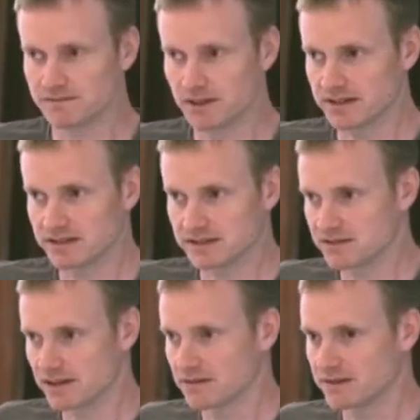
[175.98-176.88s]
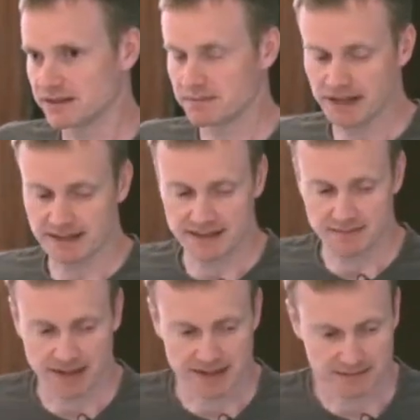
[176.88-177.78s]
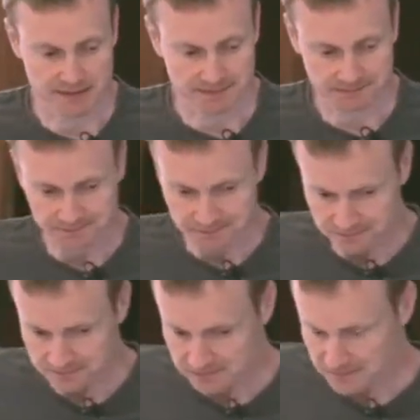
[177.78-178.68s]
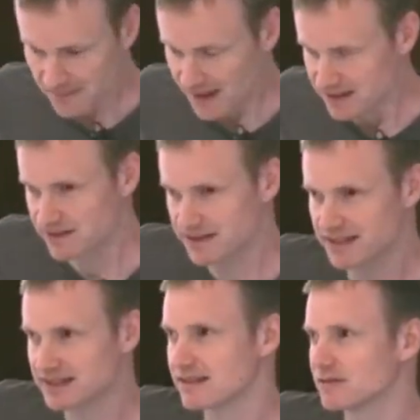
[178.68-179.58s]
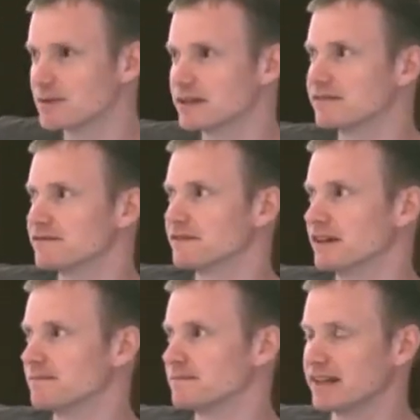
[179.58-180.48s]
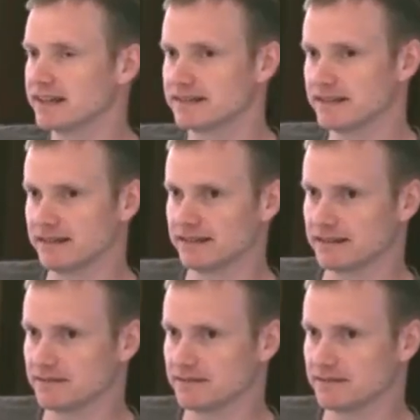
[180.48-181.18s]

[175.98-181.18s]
version control and dependency management. So there's this little bit of tension in the